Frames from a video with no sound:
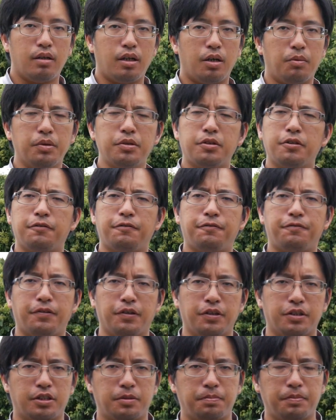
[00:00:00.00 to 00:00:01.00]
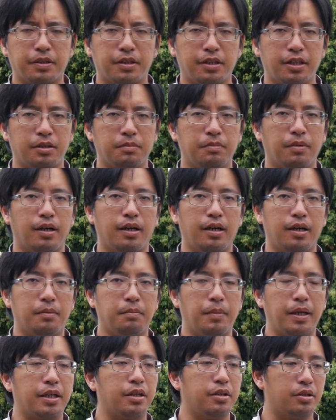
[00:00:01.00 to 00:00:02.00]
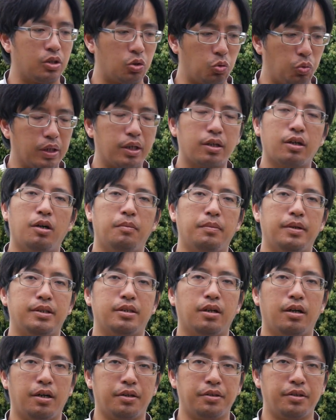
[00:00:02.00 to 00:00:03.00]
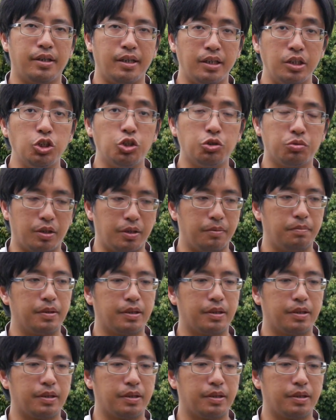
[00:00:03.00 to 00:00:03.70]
I want to first begin by making a quick comment on injury,